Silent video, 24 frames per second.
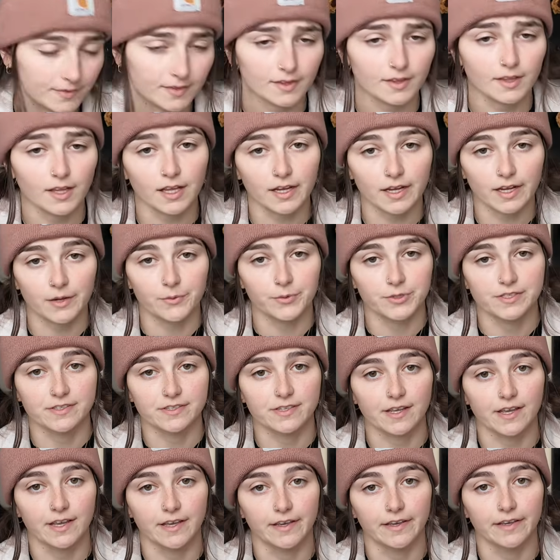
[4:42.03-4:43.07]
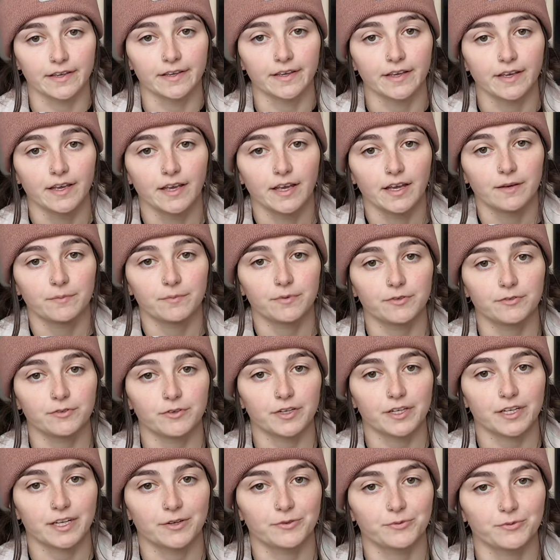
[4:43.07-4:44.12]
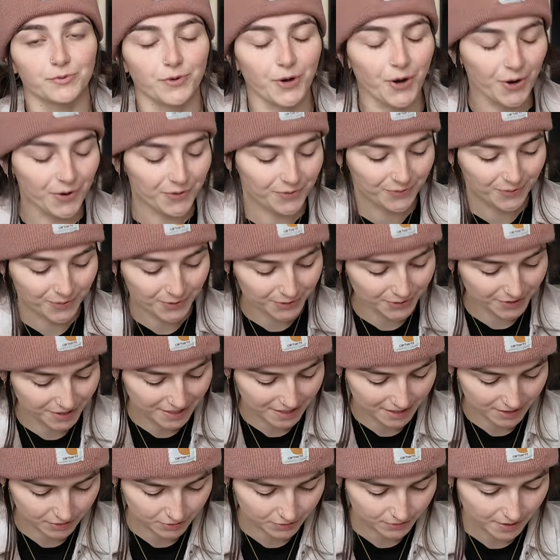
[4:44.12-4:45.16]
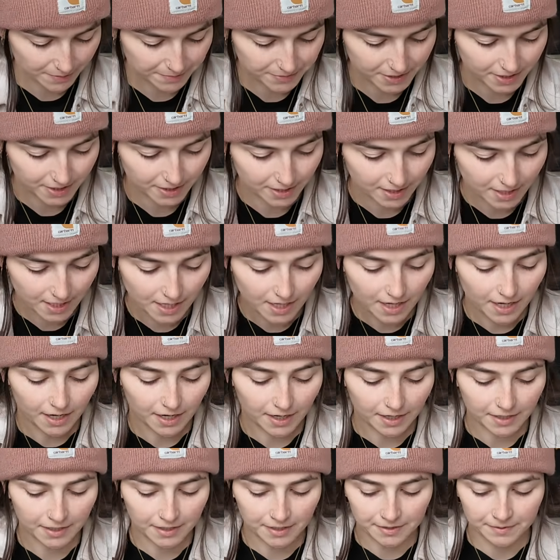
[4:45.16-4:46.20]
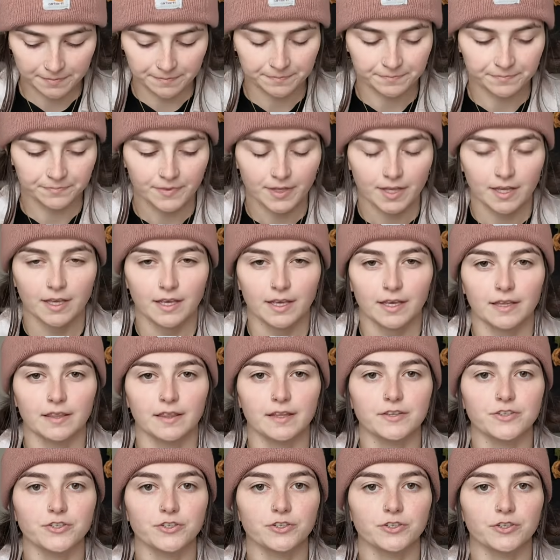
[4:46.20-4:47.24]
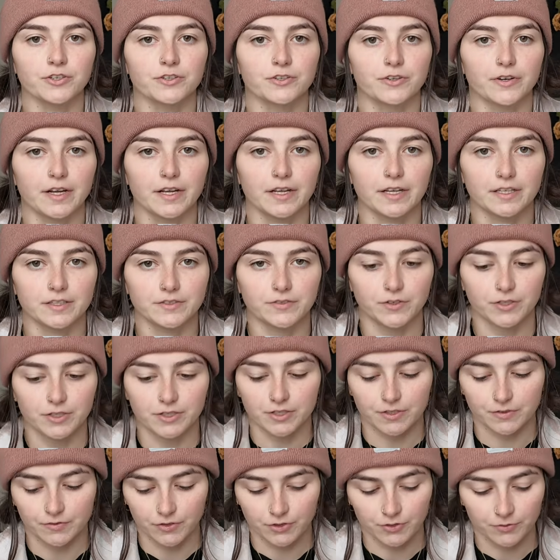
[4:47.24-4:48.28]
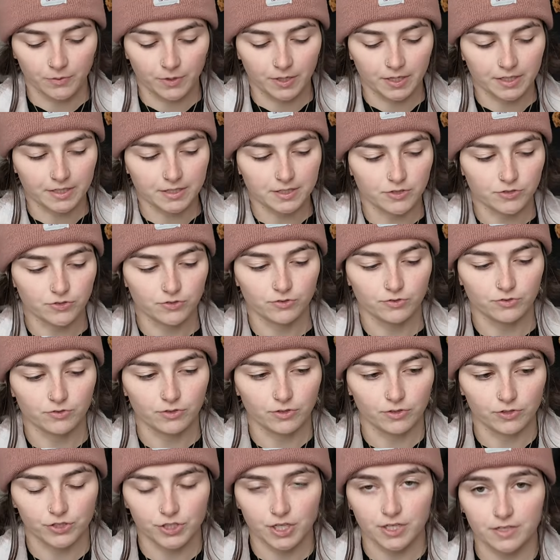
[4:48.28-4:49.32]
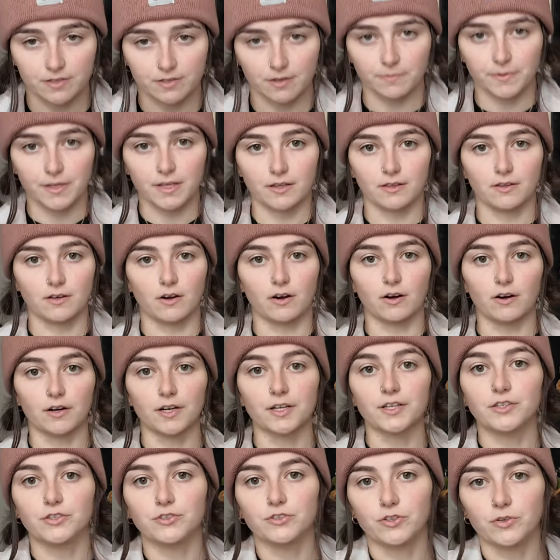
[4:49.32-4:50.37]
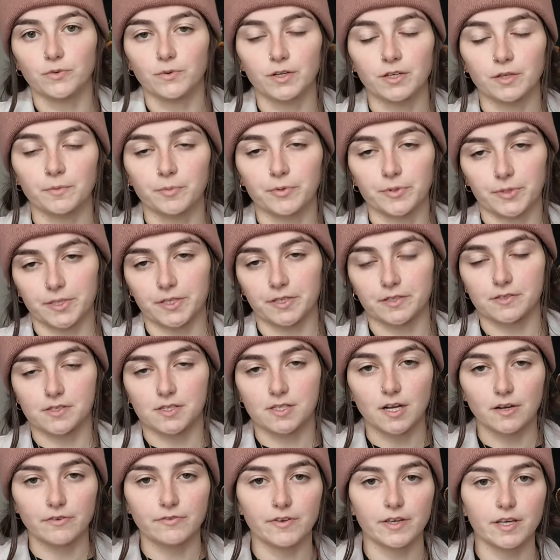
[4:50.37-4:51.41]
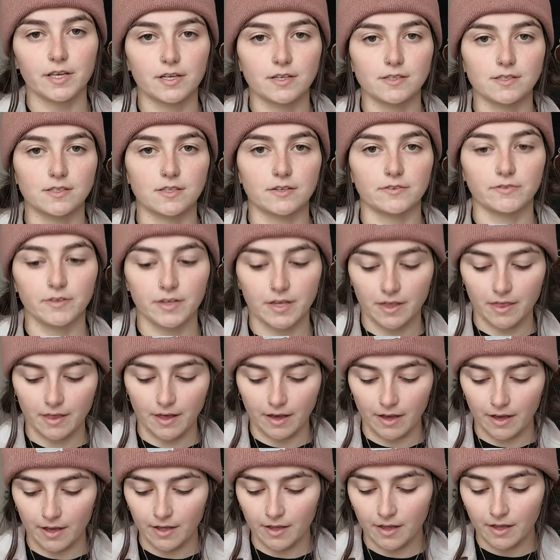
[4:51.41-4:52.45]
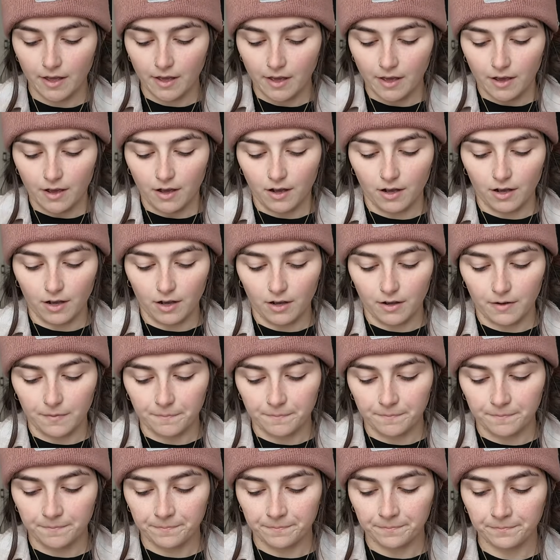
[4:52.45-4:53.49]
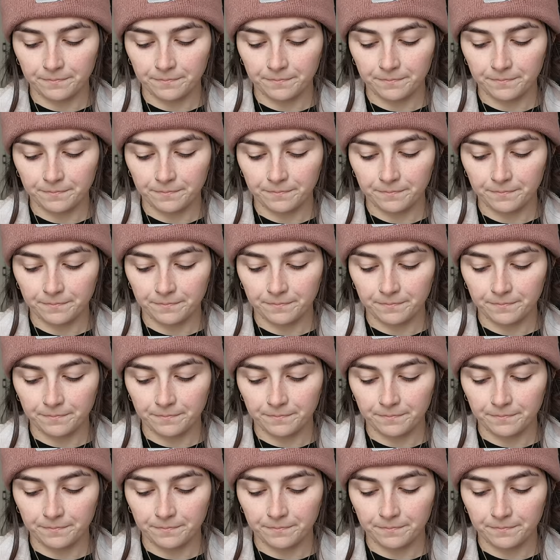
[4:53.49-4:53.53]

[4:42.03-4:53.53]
Like I was saying before I got rudely interrupted, these are great as far as if you're wanting to crochet something in the car and you don't want to bring stuffing, stuff like that. And